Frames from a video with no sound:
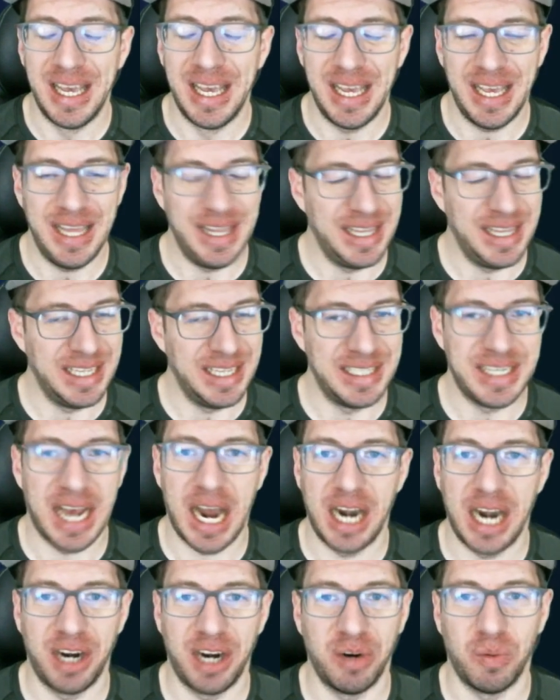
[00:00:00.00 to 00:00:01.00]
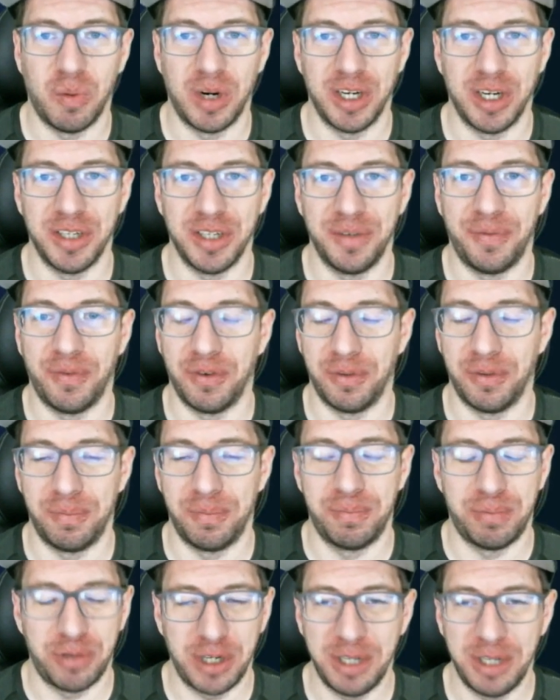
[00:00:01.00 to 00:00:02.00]
in the entire world for
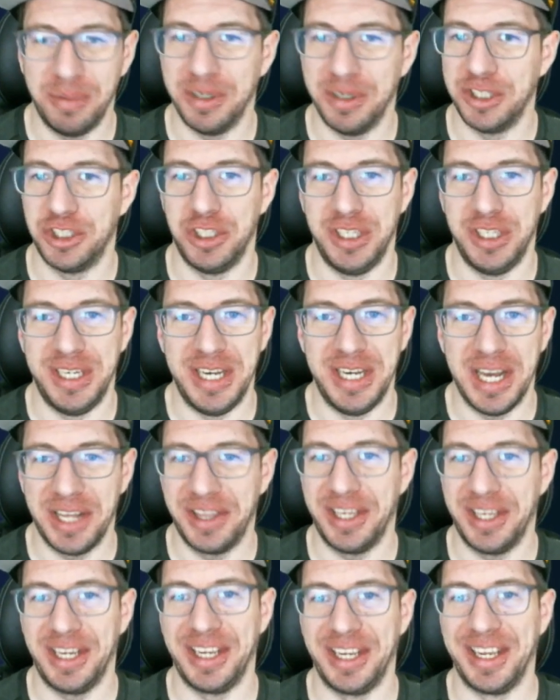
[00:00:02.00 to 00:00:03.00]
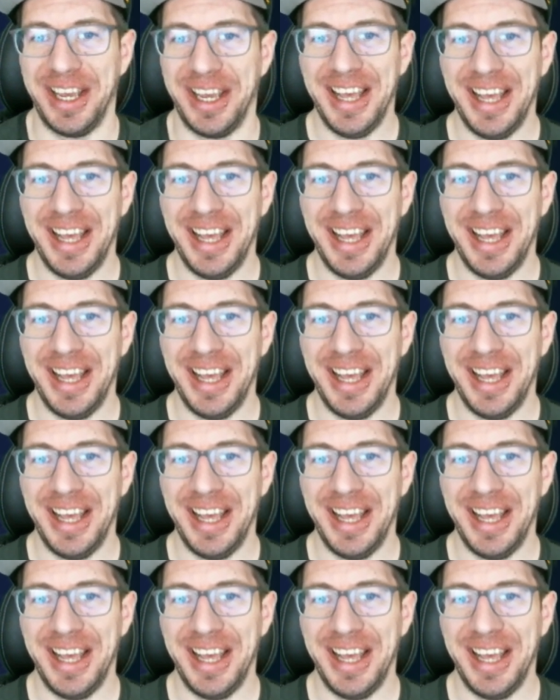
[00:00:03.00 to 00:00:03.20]
pretty much nothing.